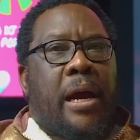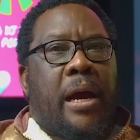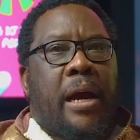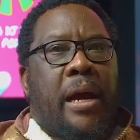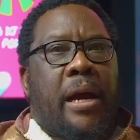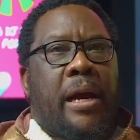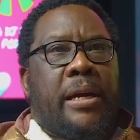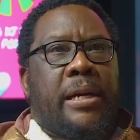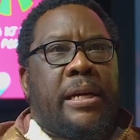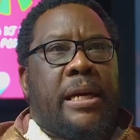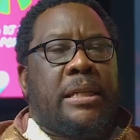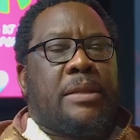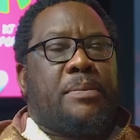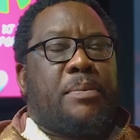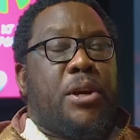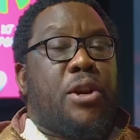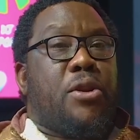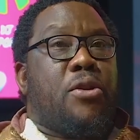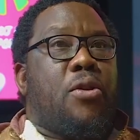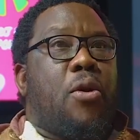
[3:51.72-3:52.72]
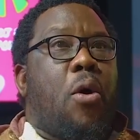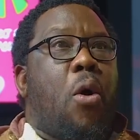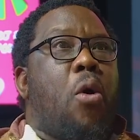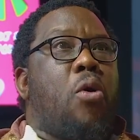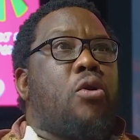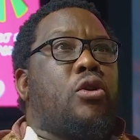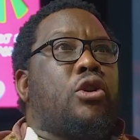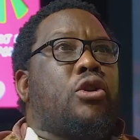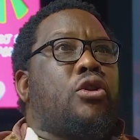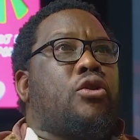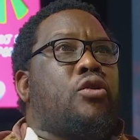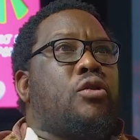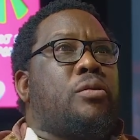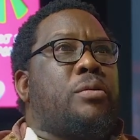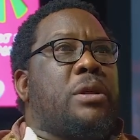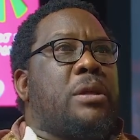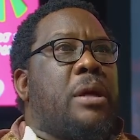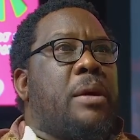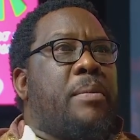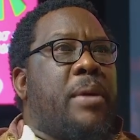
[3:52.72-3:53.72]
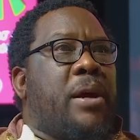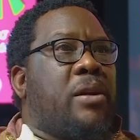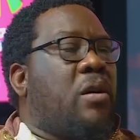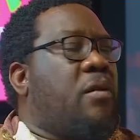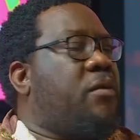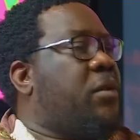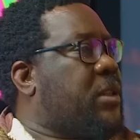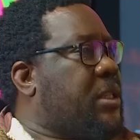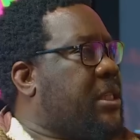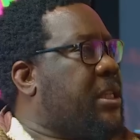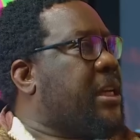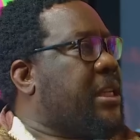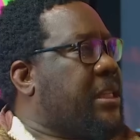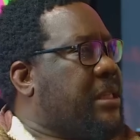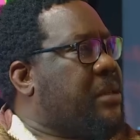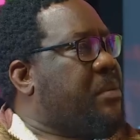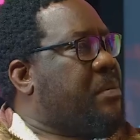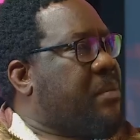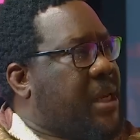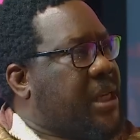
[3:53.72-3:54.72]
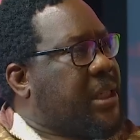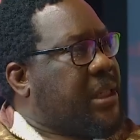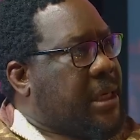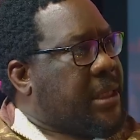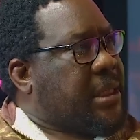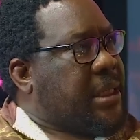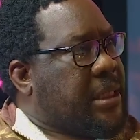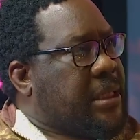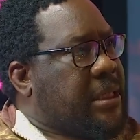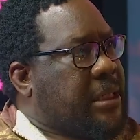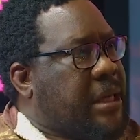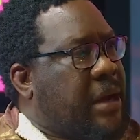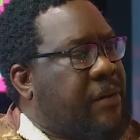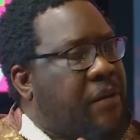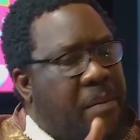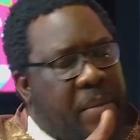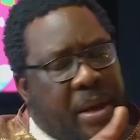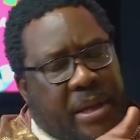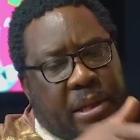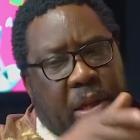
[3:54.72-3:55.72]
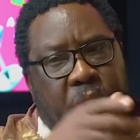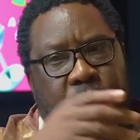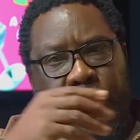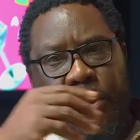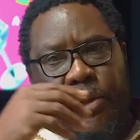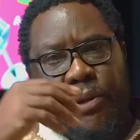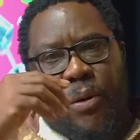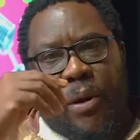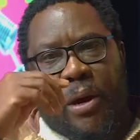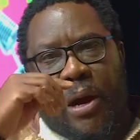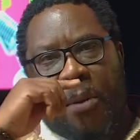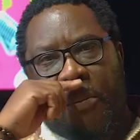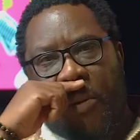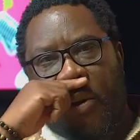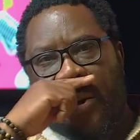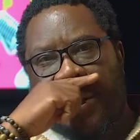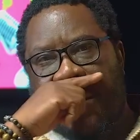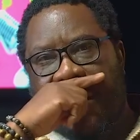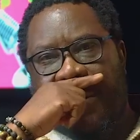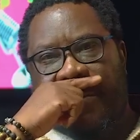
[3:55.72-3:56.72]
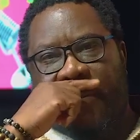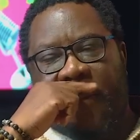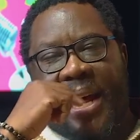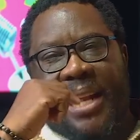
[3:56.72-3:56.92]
He has been known to be a man of austerity measures in government, and we'll talk about it.